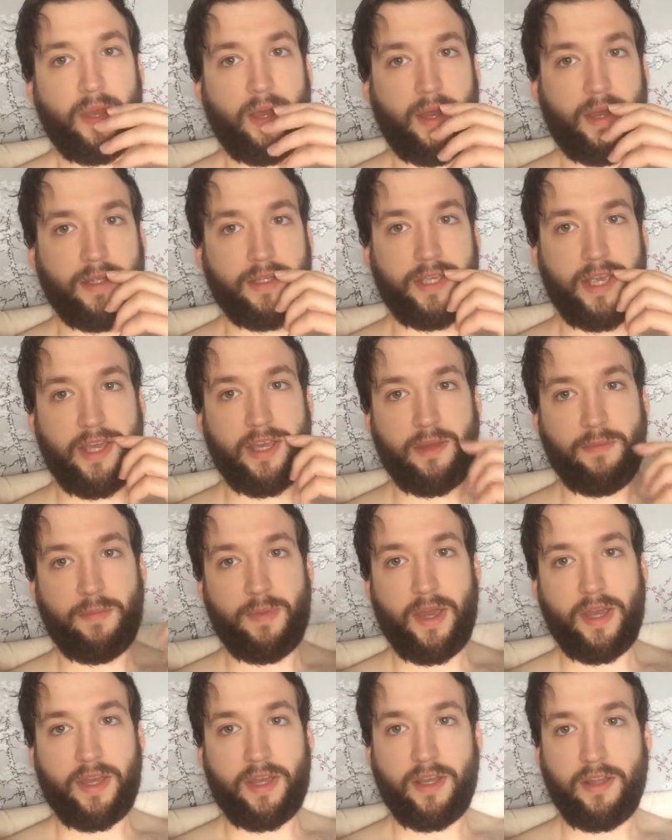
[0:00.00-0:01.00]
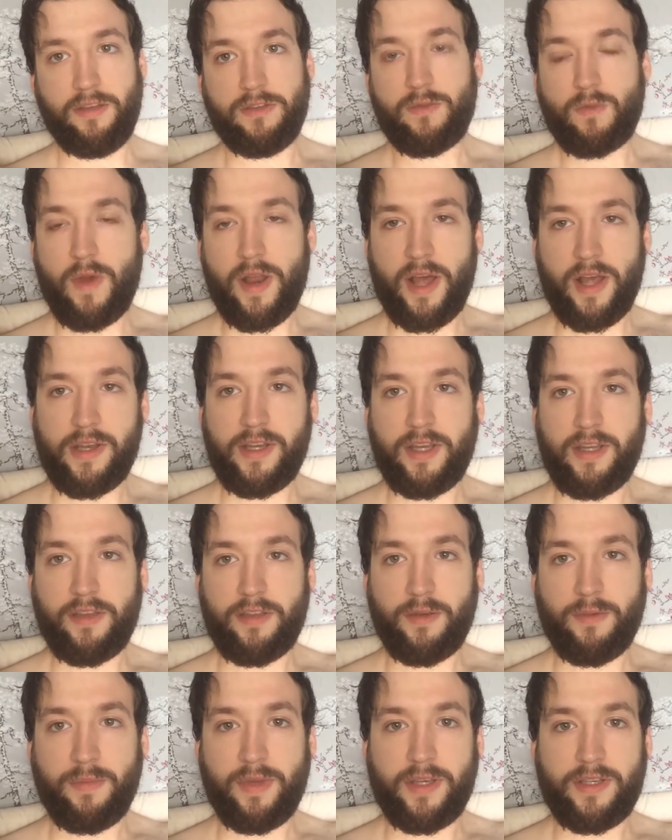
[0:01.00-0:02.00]
and taking painkillers when I need
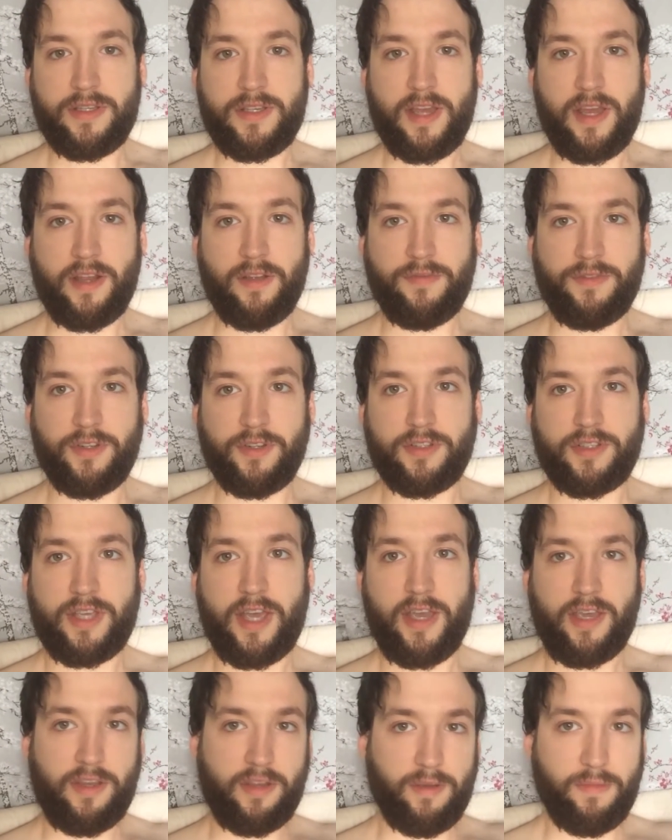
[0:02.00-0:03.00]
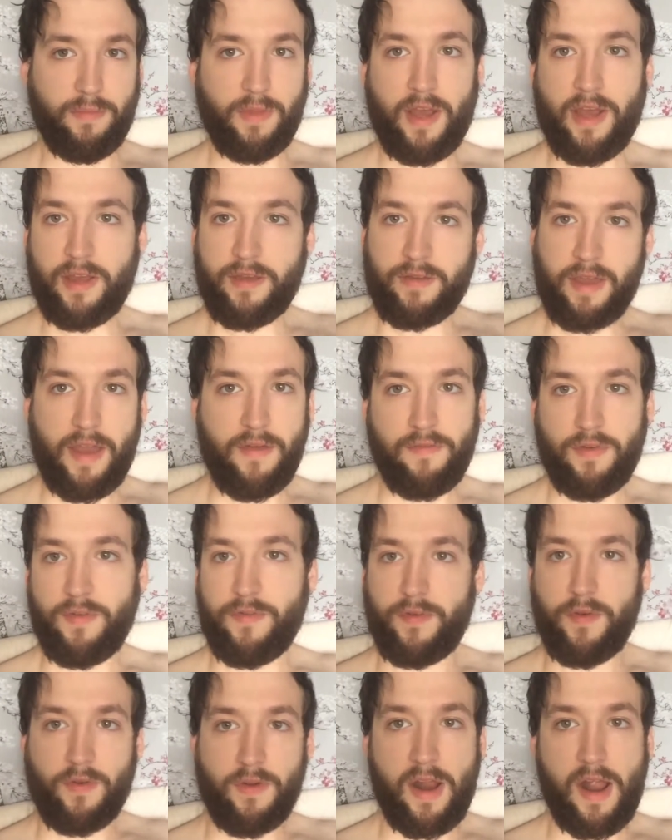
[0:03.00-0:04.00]
them, instead of just taking them like every
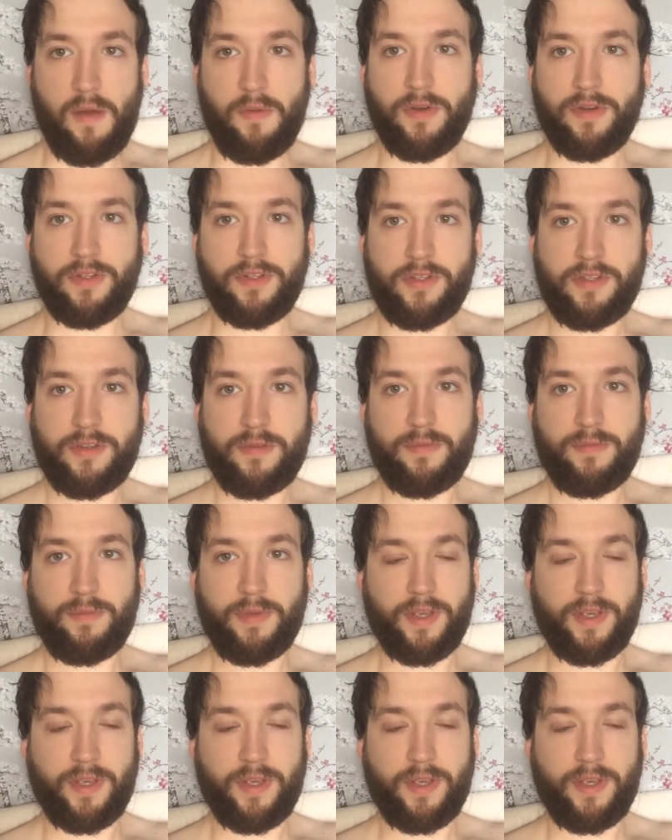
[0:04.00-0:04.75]
4 hours,